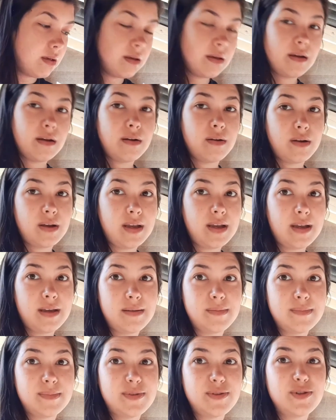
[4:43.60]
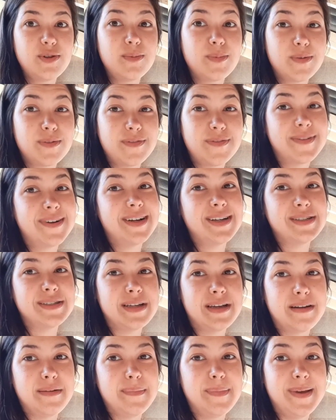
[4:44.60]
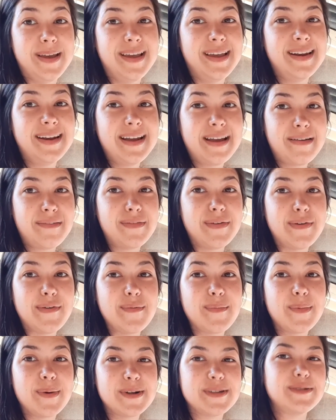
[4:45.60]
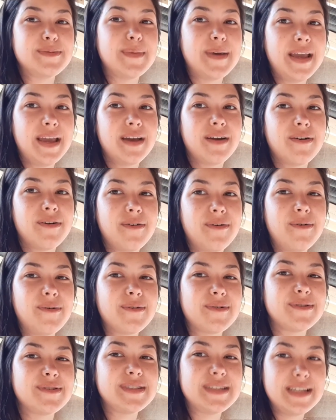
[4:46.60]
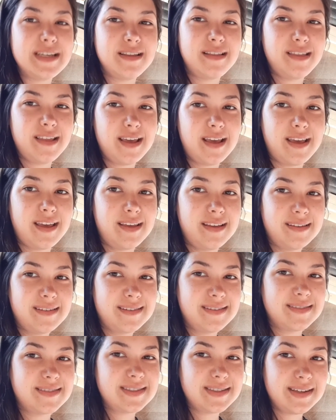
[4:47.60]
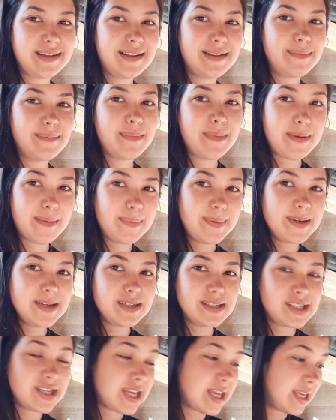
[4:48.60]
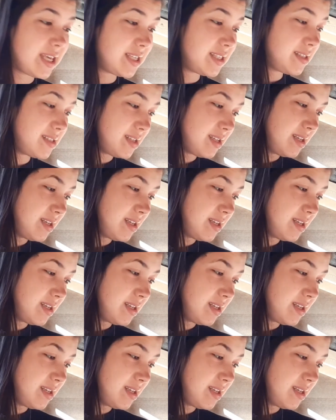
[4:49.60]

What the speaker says: Alright, I'm super fresh out of bed. Haven't even brushed my hair or teeth yet. Still in my PJs.